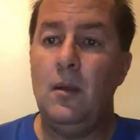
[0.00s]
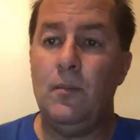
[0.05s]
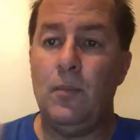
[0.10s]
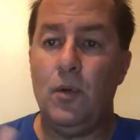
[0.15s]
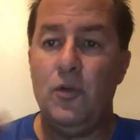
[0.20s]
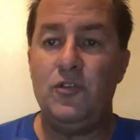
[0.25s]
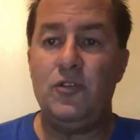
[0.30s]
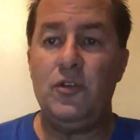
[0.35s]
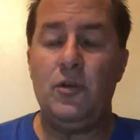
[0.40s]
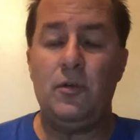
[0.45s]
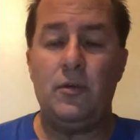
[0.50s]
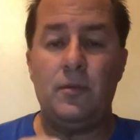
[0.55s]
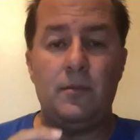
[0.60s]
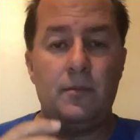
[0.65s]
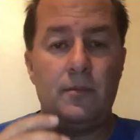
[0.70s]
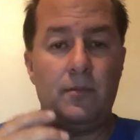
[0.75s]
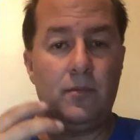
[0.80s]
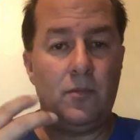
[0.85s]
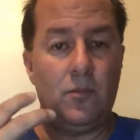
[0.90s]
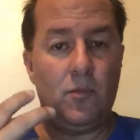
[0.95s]
Berger
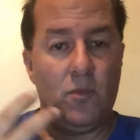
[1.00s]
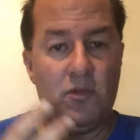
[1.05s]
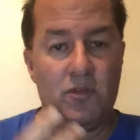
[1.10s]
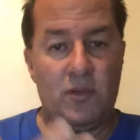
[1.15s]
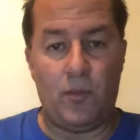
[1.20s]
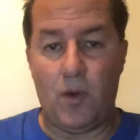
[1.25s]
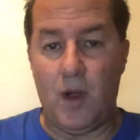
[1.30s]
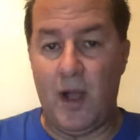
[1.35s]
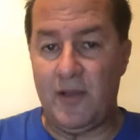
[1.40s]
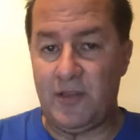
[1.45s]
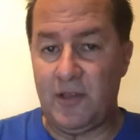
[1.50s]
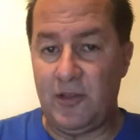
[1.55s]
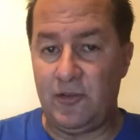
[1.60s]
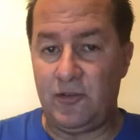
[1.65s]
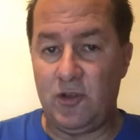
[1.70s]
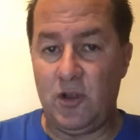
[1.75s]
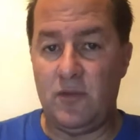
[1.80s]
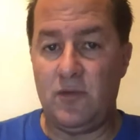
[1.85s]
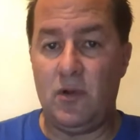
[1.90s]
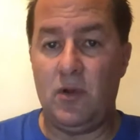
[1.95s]
was a process
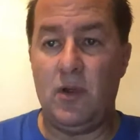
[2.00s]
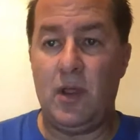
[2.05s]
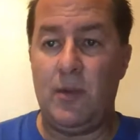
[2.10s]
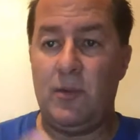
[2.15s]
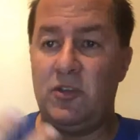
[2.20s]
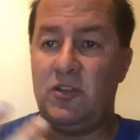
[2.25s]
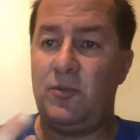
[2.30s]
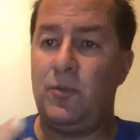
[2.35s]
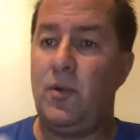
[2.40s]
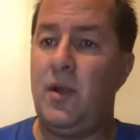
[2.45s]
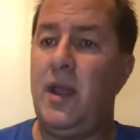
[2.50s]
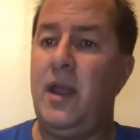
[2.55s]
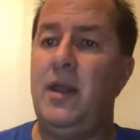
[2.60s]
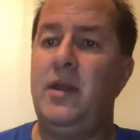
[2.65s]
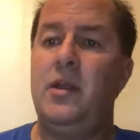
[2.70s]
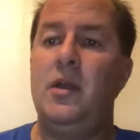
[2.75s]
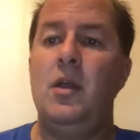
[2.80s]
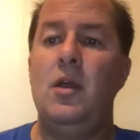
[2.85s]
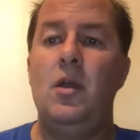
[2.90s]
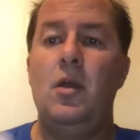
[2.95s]
server. He was
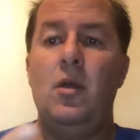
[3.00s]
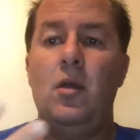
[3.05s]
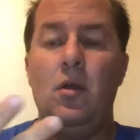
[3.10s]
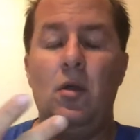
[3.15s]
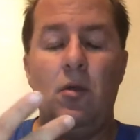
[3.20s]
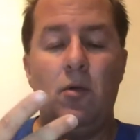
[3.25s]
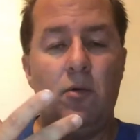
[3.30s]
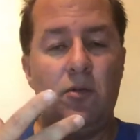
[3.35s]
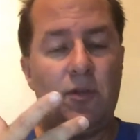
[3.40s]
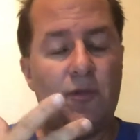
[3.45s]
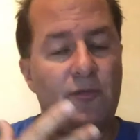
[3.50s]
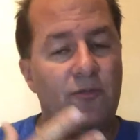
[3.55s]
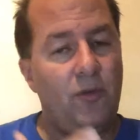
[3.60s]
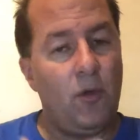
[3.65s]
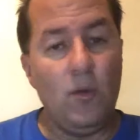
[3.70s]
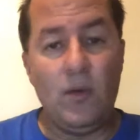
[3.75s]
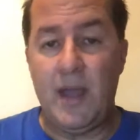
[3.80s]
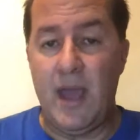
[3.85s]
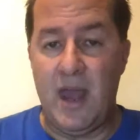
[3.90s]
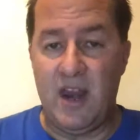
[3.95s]
sprayed with a
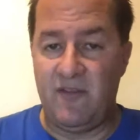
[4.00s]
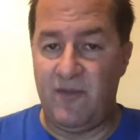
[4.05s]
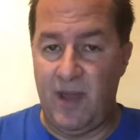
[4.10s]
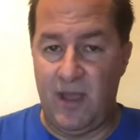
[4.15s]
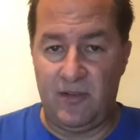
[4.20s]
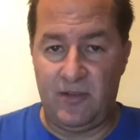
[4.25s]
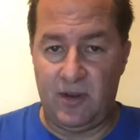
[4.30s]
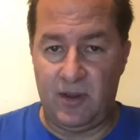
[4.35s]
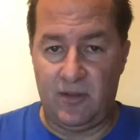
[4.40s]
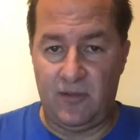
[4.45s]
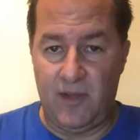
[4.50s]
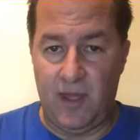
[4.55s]
full can of mace in his